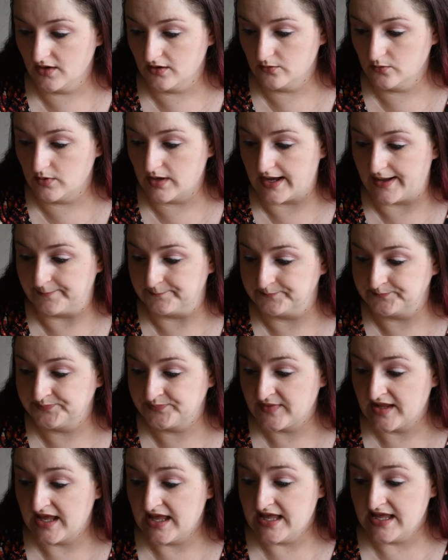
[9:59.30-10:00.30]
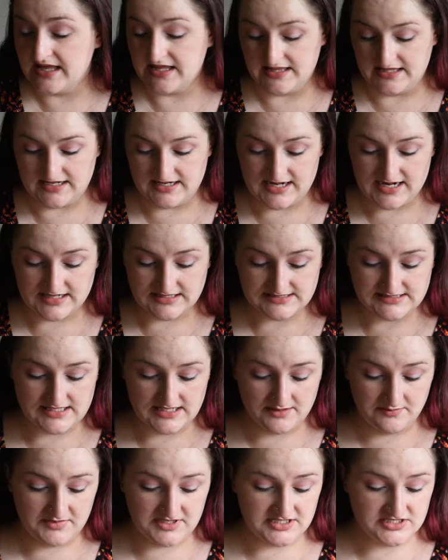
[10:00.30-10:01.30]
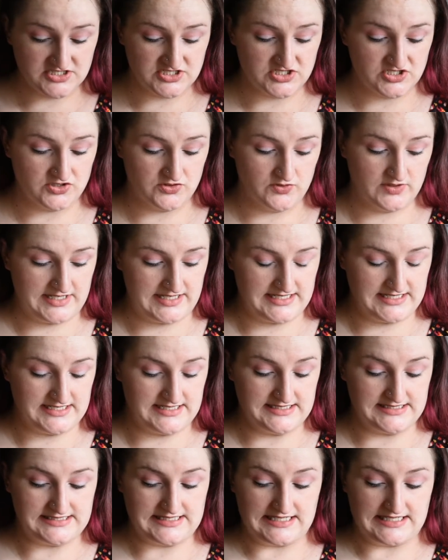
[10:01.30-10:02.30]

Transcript: Okay. Next thing I'm going to do is